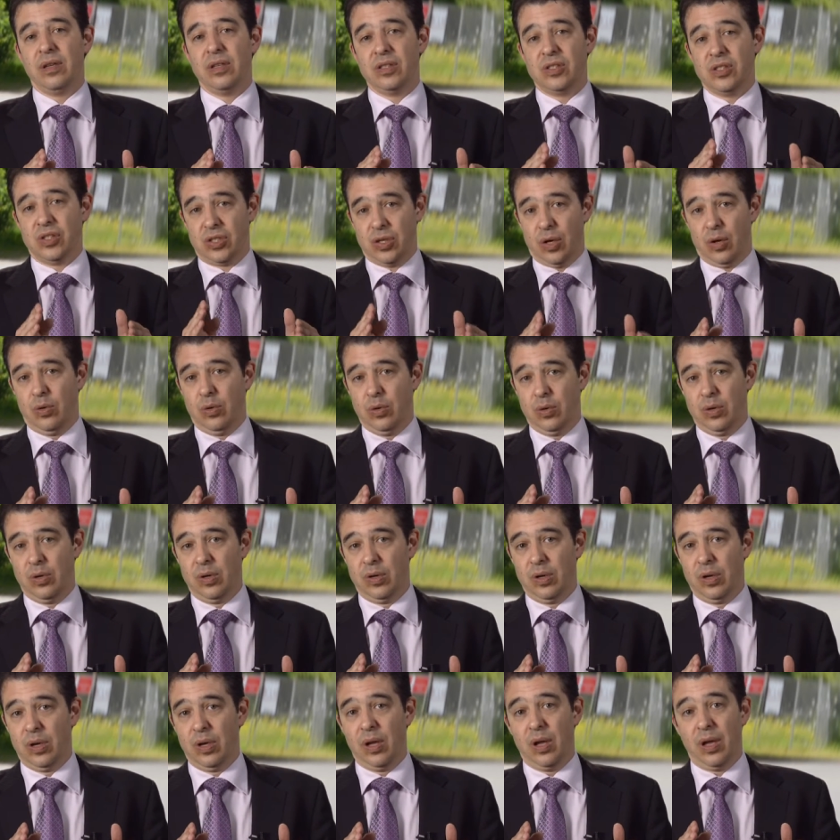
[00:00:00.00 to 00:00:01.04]
So,
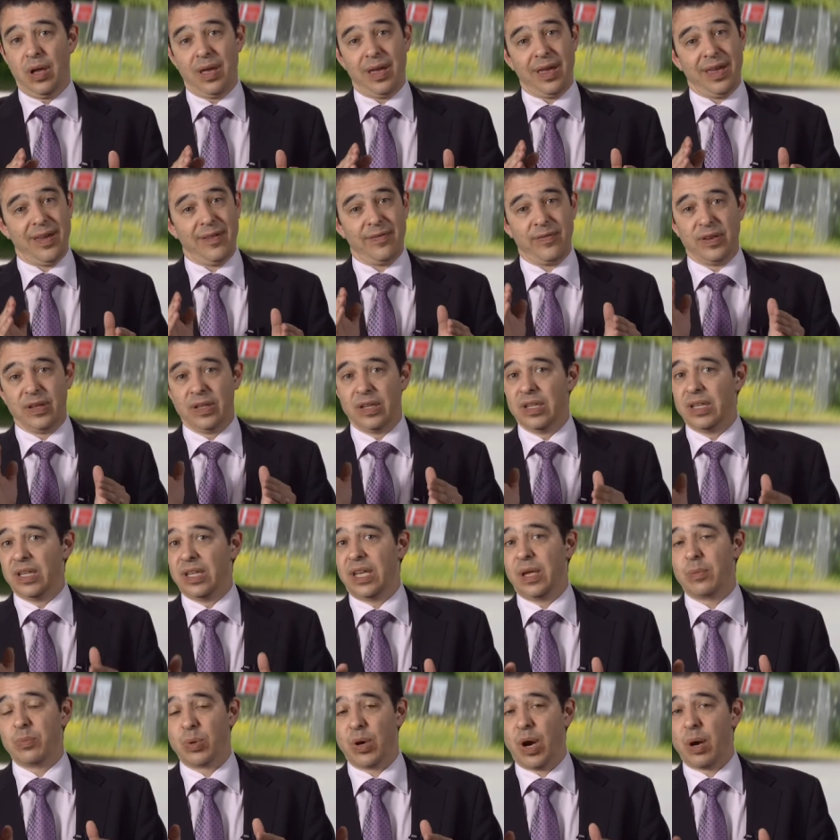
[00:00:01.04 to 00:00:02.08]
if you're going to
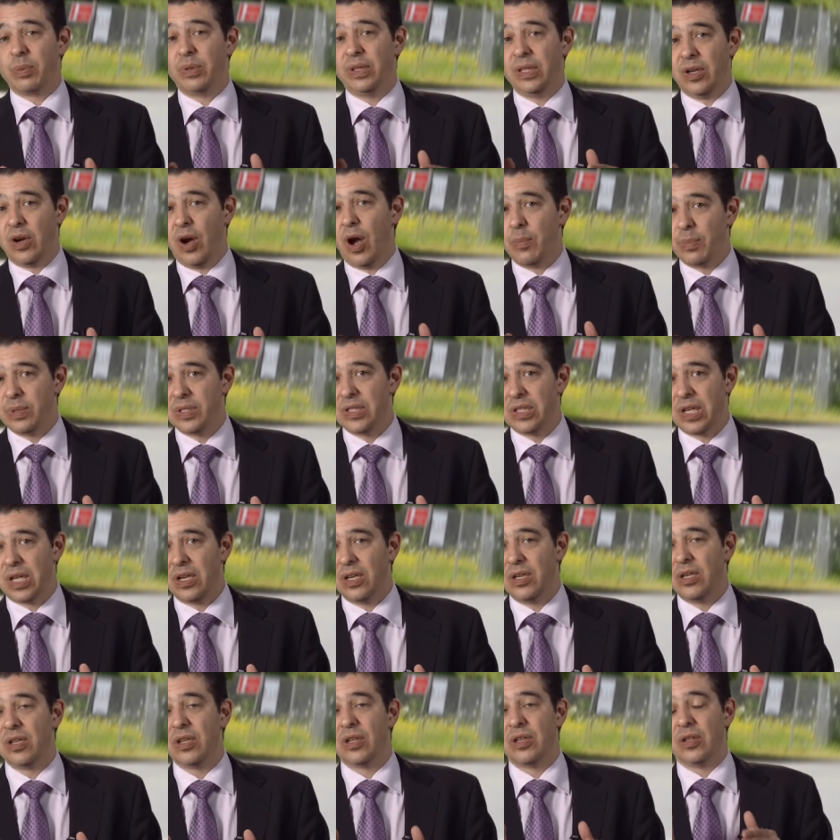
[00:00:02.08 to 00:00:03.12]
get properly
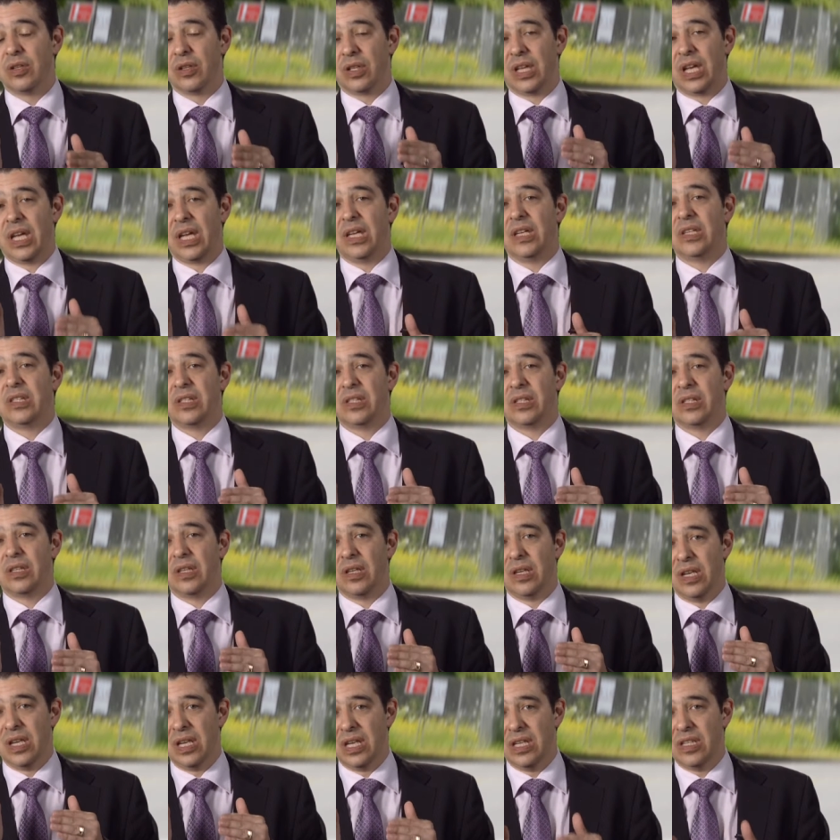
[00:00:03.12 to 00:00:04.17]
compensated, your case
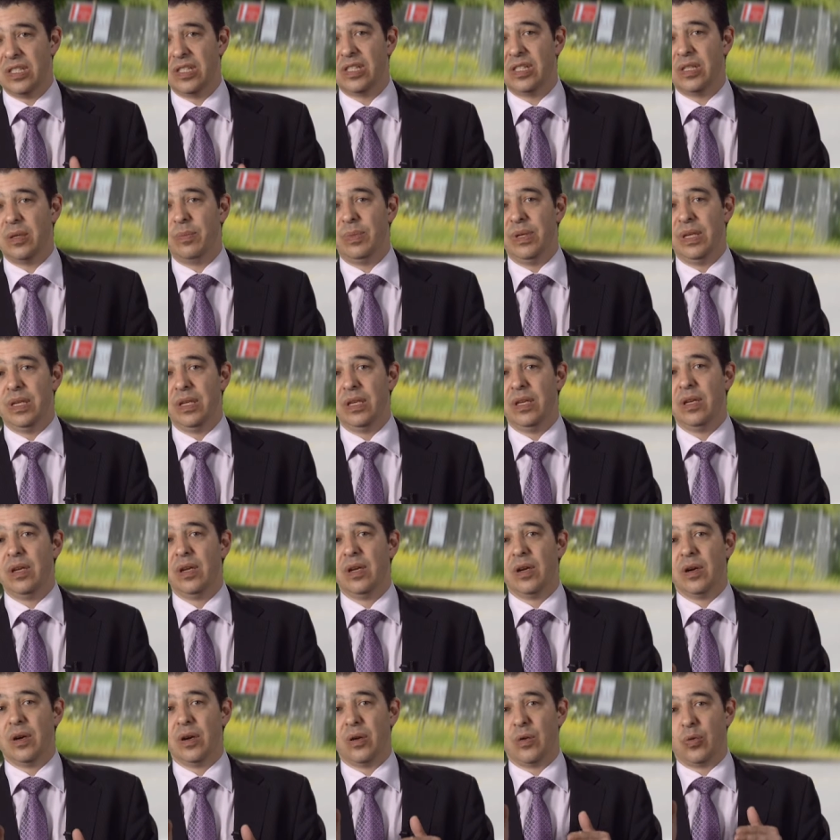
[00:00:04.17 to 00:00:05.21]
needs to be
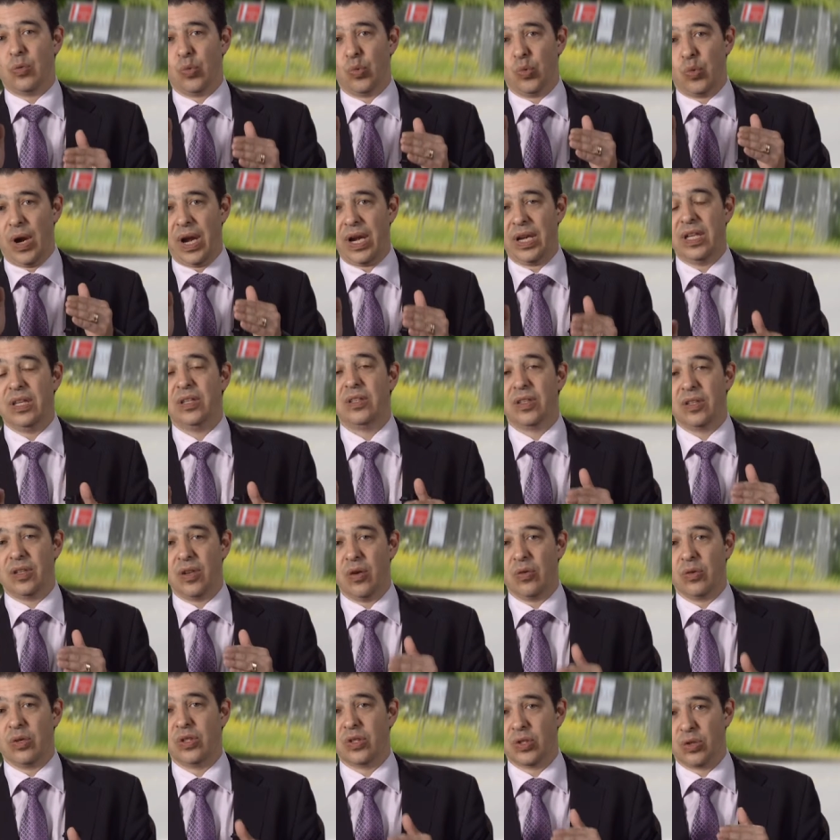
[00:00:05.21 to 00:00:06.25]
ready to
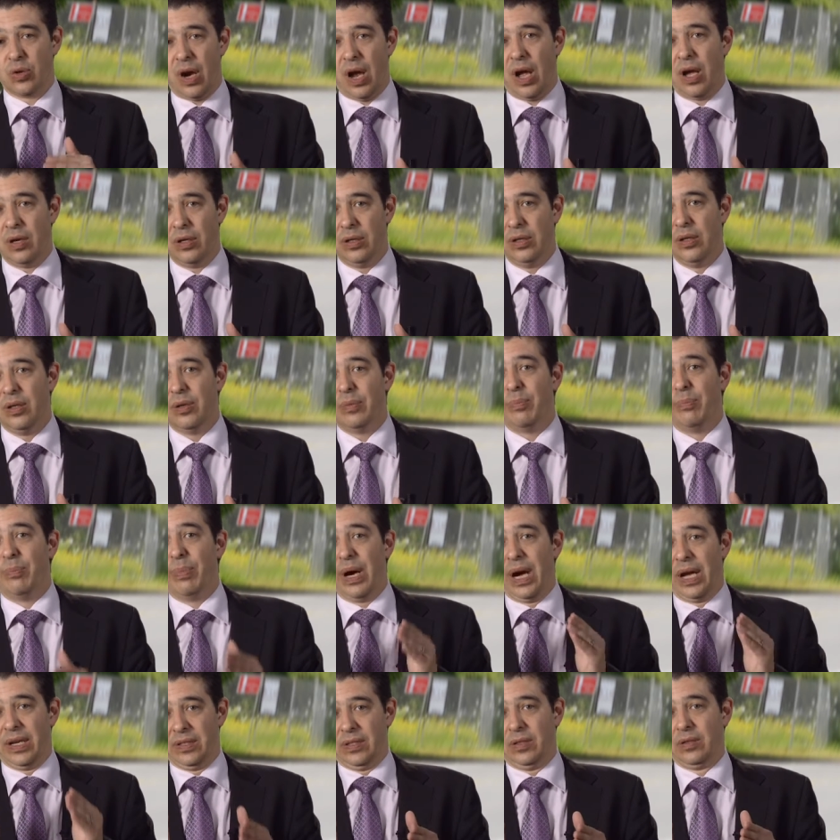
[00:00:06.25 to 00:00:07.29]
go to trial.
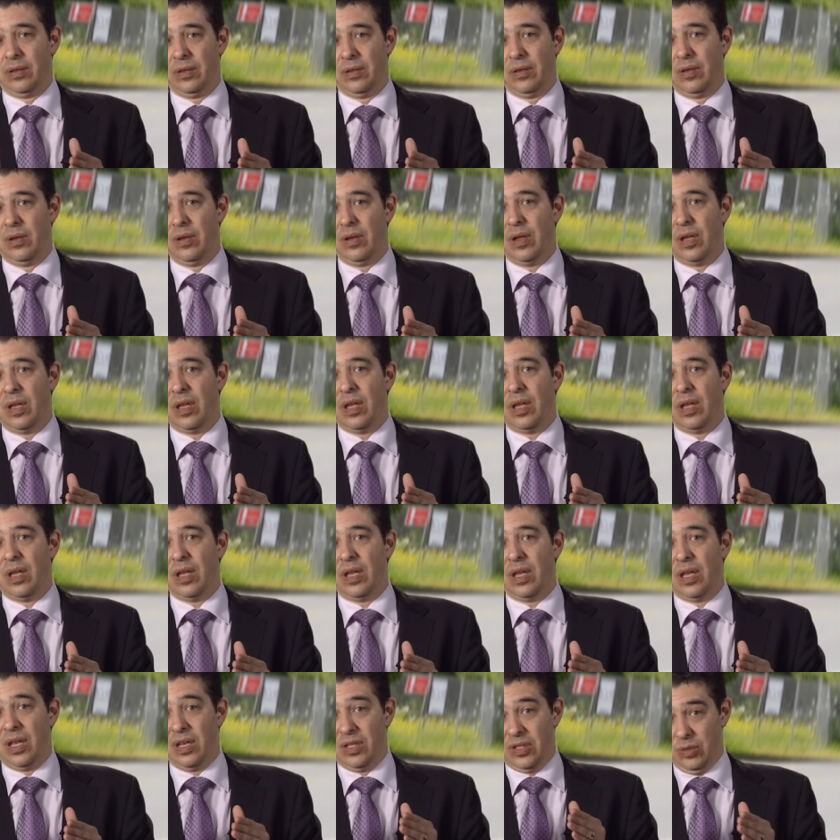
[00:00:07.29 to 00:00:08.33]
But,
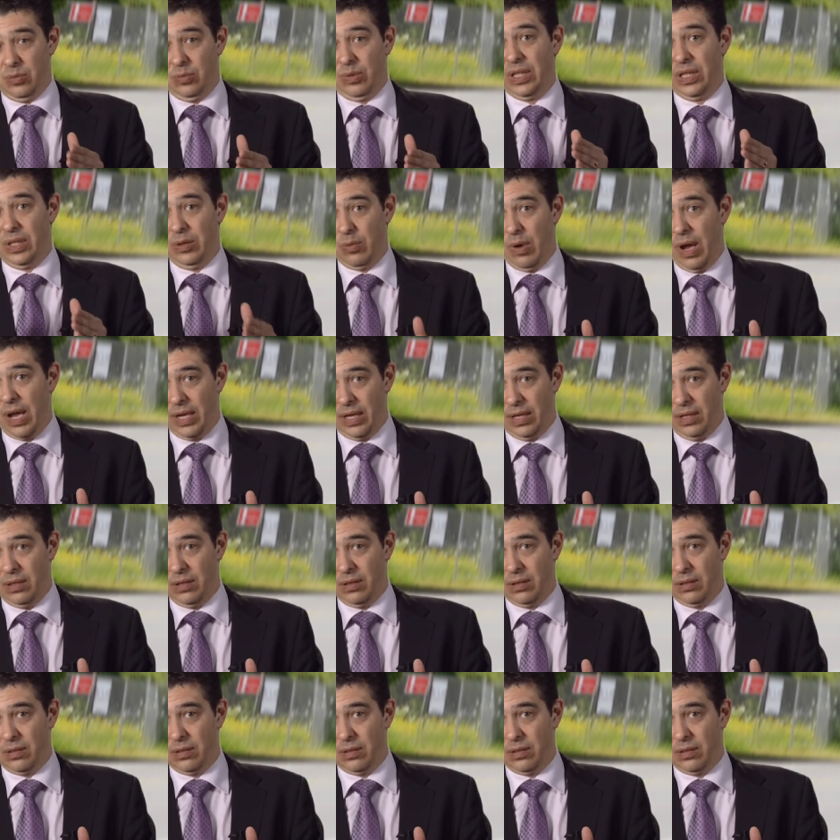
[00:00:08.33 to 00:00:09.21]
is it really ready?